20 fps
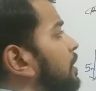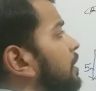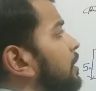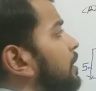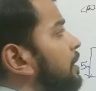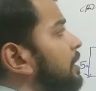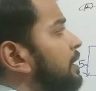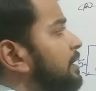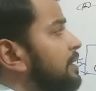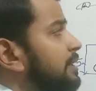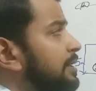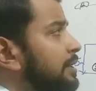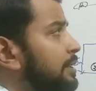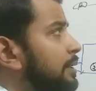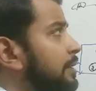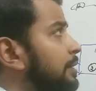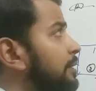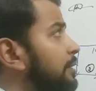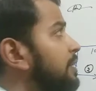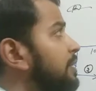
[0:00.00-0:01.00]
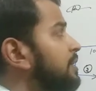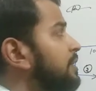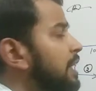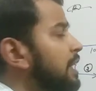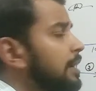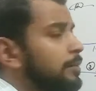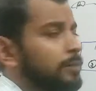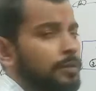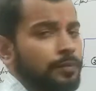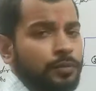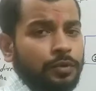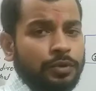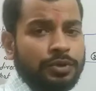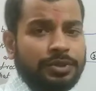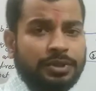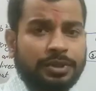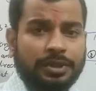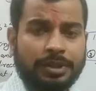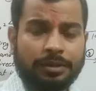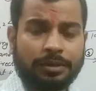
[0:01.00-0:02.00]
case this type of
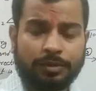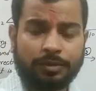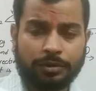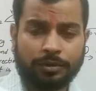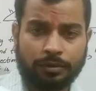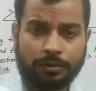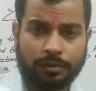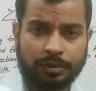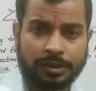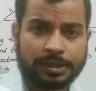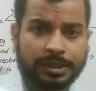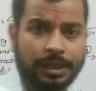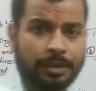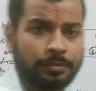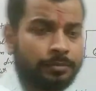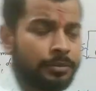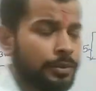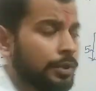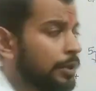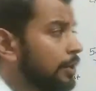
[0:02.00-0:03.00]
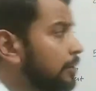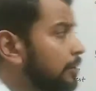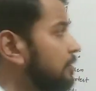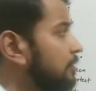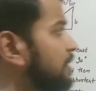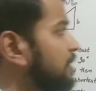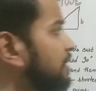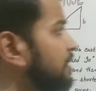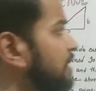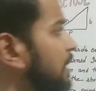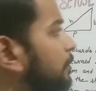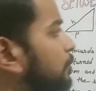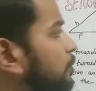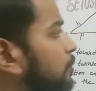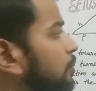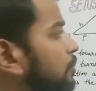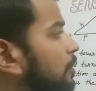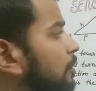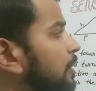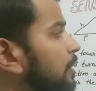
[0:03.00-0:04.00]
question come in your exam, you just have
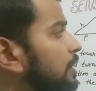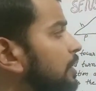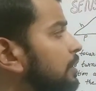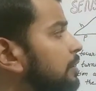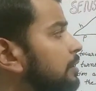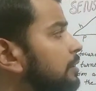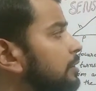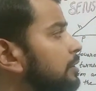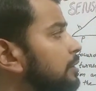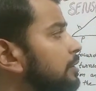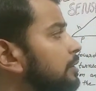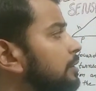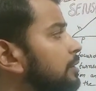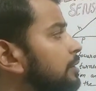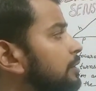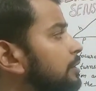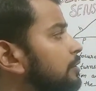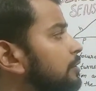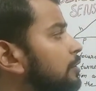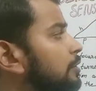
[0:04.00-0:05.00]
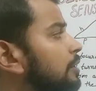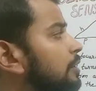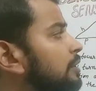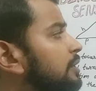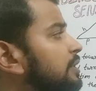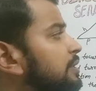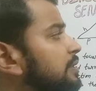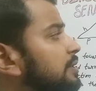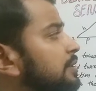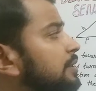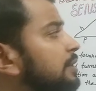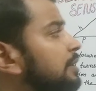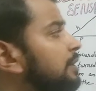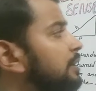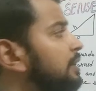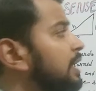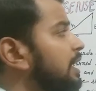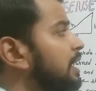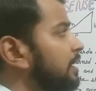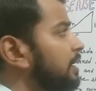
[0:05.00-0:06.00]
to draw this
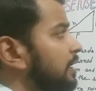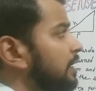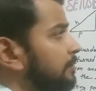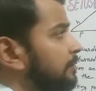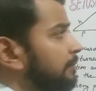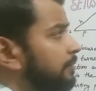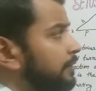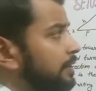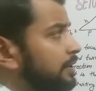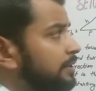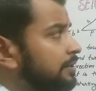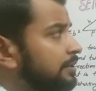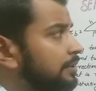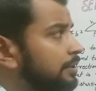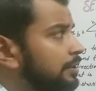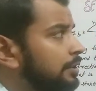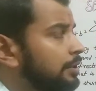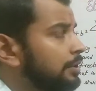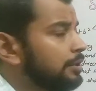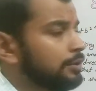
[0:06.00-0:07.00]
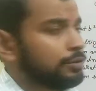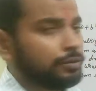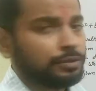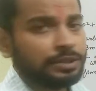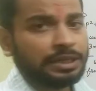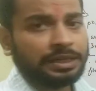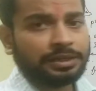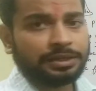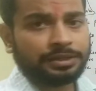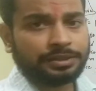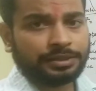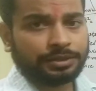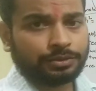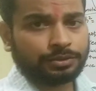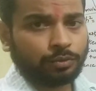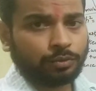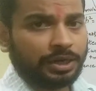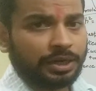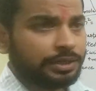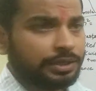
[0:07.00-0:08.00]
diagram first, so that it is
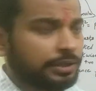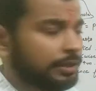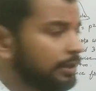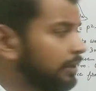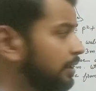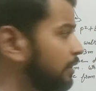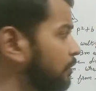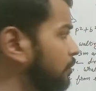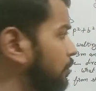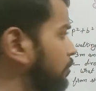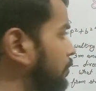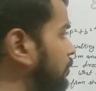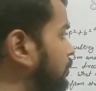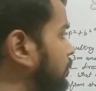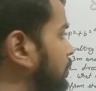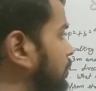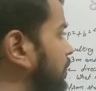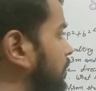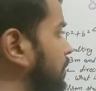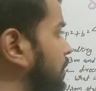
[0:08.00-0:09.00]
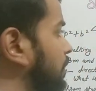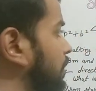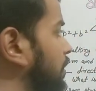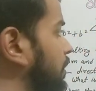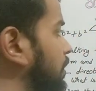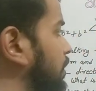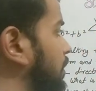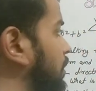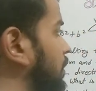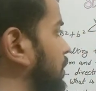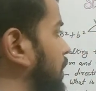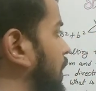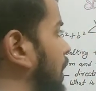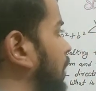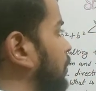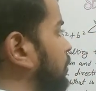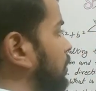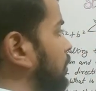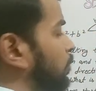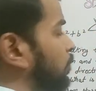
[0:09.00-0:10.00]
quite clear to you
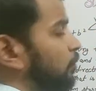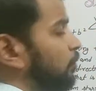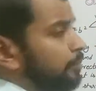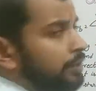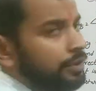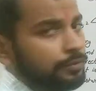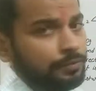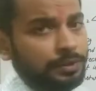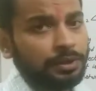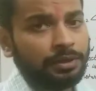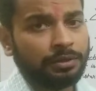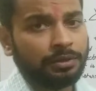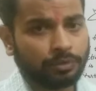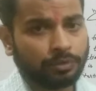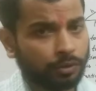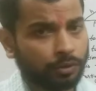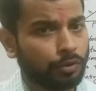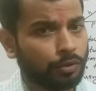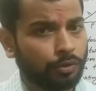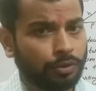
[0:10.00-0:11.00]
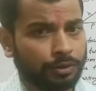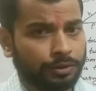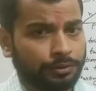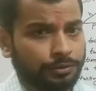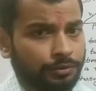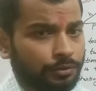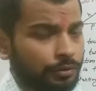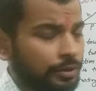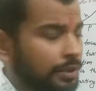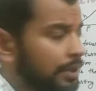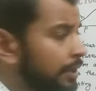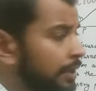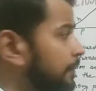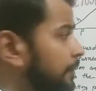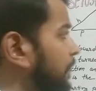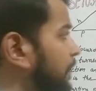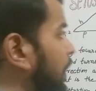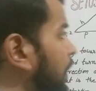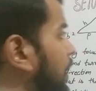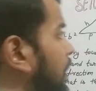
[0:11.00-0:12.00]
how the movement will go on. Okay,
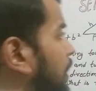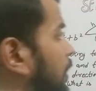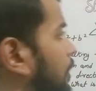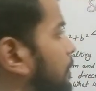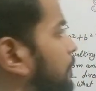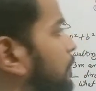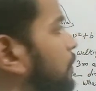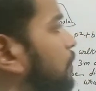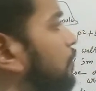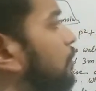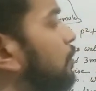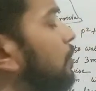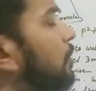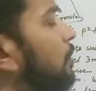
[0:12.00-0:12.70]
if you